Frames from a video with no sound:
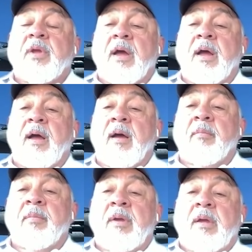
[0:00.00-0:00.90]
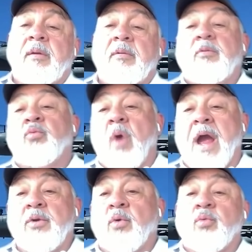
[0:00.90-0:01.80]
um,
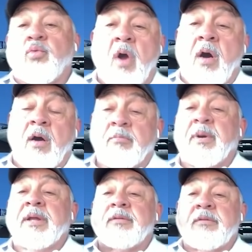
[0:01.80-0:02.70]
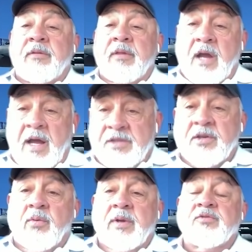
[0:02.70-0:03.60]
right or wrong, but the
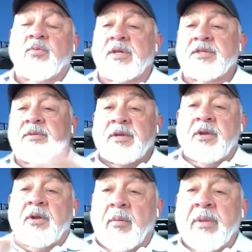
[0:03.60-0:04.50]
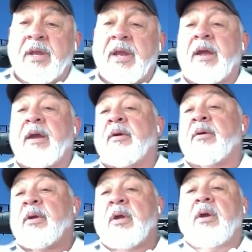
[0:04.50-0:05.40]
consequence was, you know,
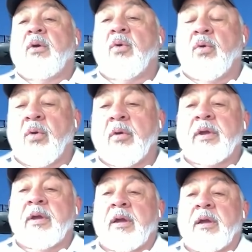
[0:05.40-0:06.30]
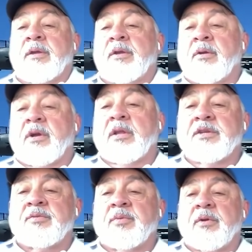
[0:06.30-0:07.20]
midair or, uh, you know,
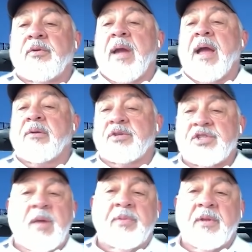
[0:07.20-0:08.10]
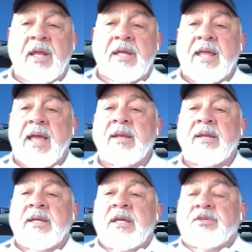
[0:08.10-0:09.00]
collision with the ground or something like that.
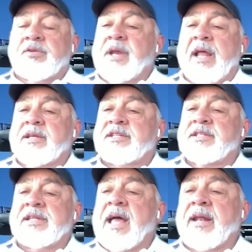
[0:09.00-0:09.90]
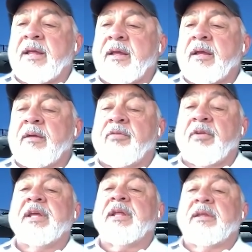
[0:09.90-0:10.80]
So Nellis is not a, a
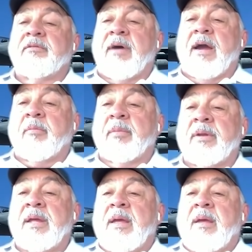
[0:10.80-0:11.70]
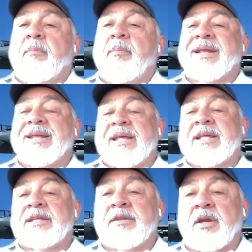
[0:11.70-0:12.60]
vanilla environment. But it,
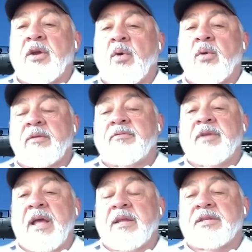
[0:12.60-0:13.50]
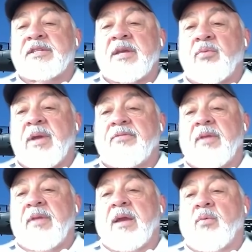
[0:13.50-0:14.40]
it, the goal of Nellis and Red
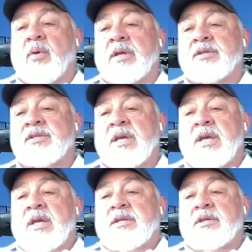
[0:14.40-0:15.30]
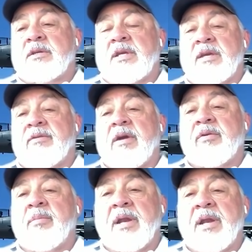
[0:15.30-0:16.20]
Flag was to give
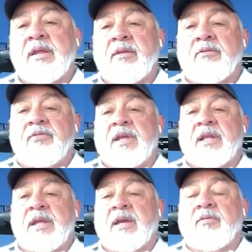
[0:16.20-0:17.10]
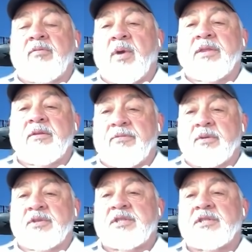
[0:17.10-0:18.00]
everybody the feeling of what the
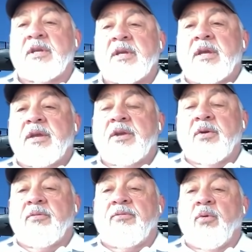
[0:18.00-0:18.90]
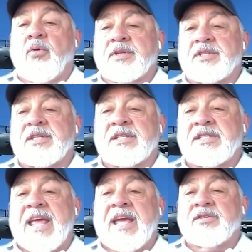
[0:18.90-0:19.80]
first, you know, four to six
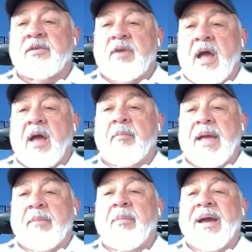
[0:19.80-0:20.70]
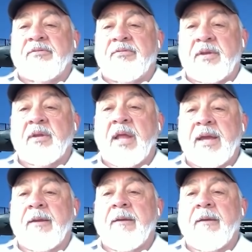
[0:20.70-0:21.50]
days of combat might feel like.